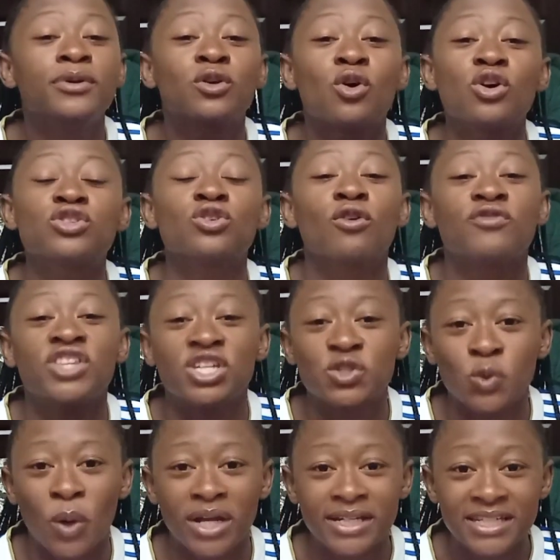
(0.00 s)
Because of the
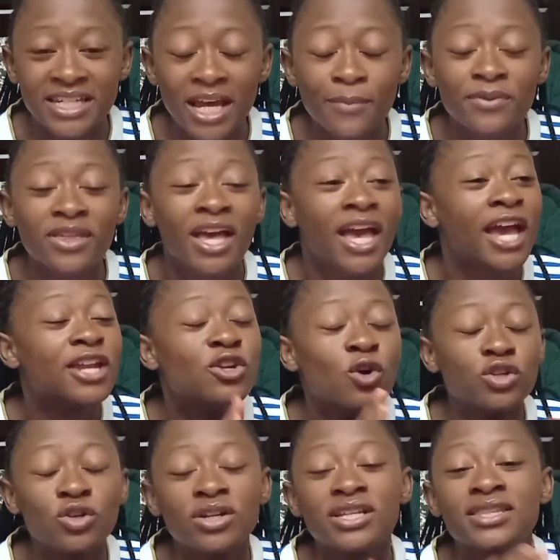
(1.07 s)
squad depth. And
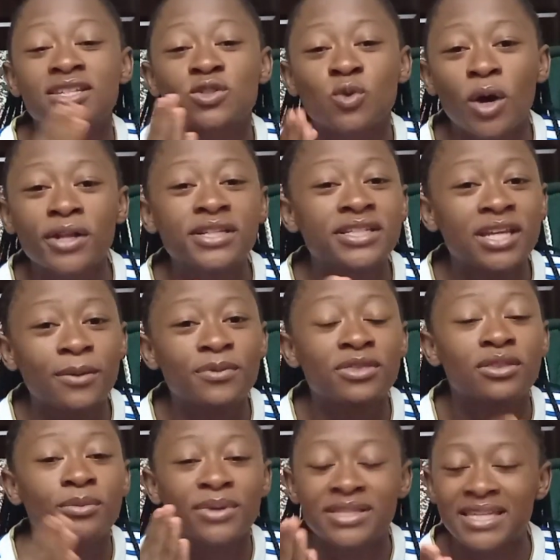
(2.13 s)
not only the squad
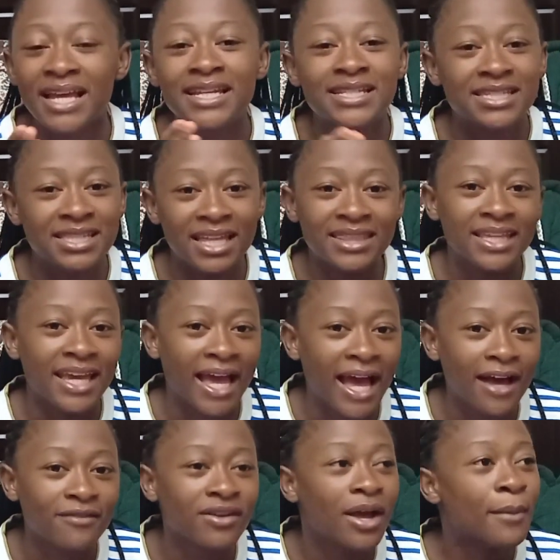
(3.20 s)
depth, the mentality that they
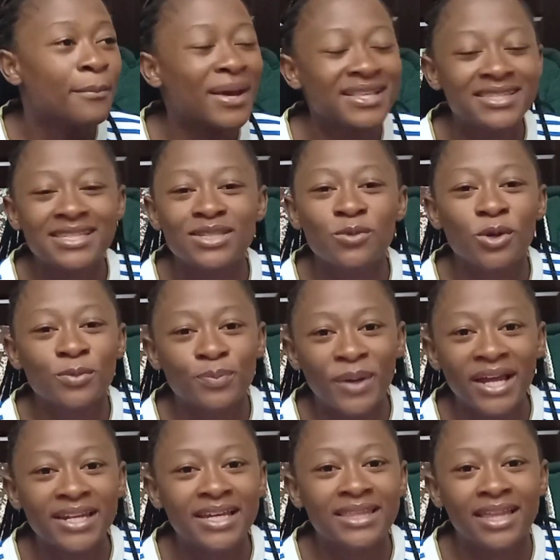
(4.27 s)
have. Man City won't
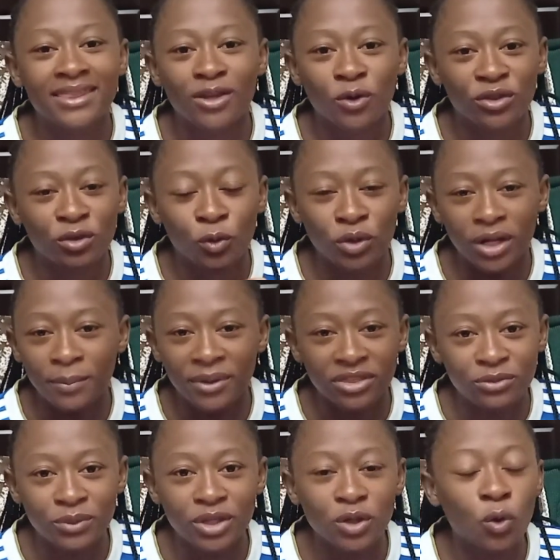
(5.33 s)
panic that they're on number
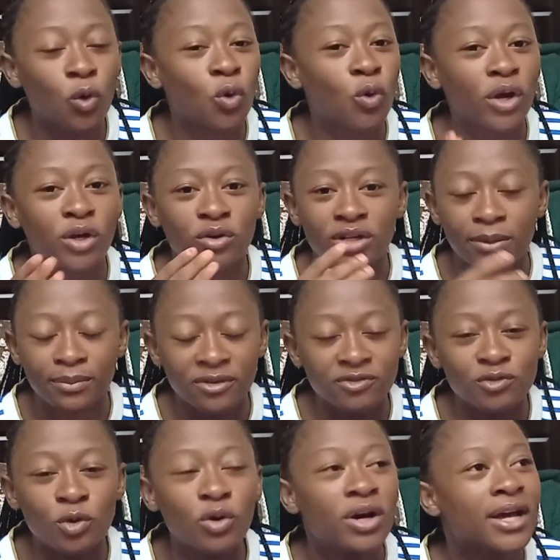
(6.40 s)
3 or going on number
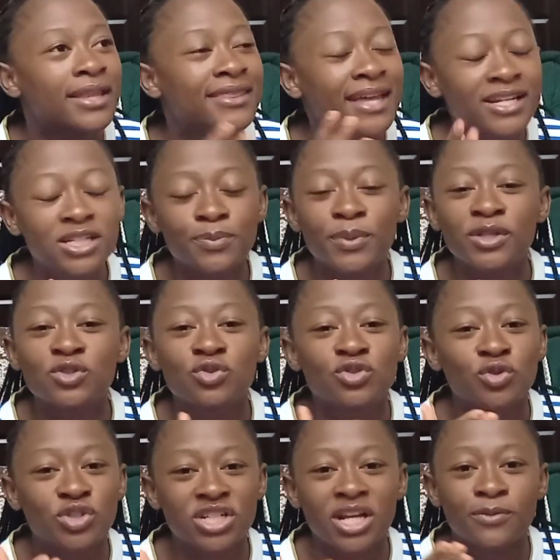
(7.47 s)
4. That depends on
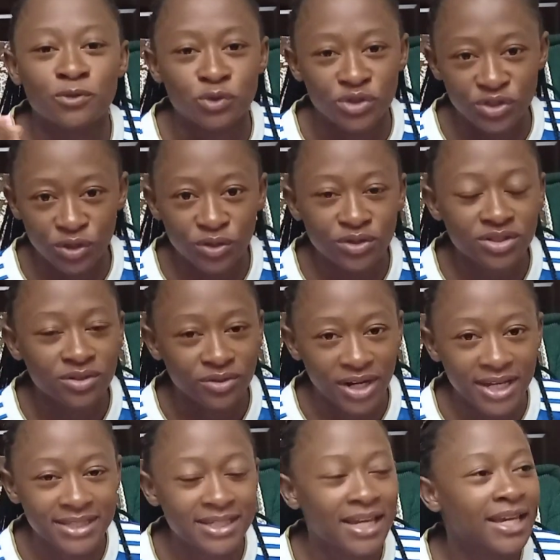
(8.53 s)
Tottenham's result,
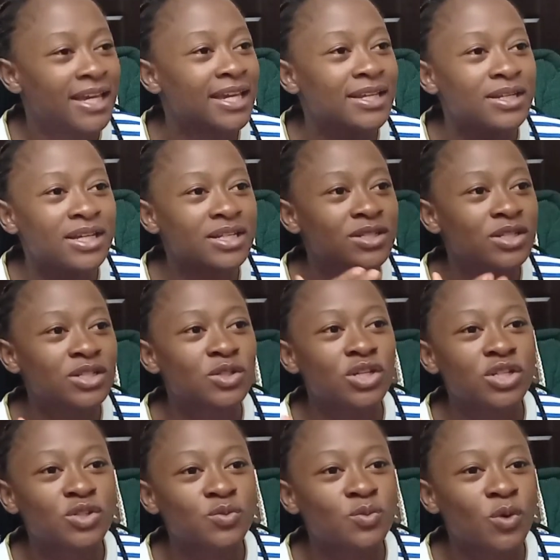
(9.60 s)
right?
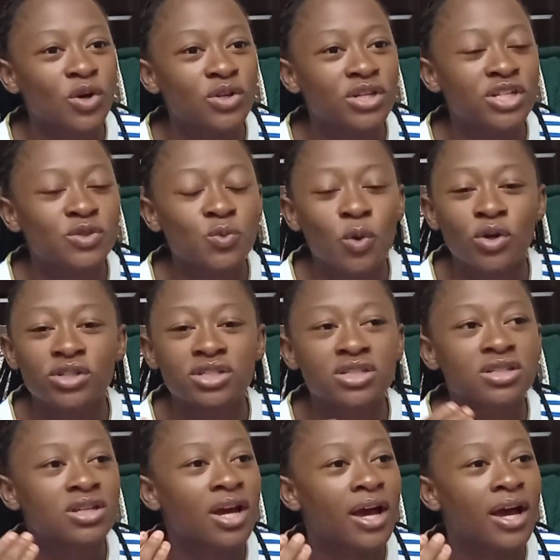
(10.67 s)
It won't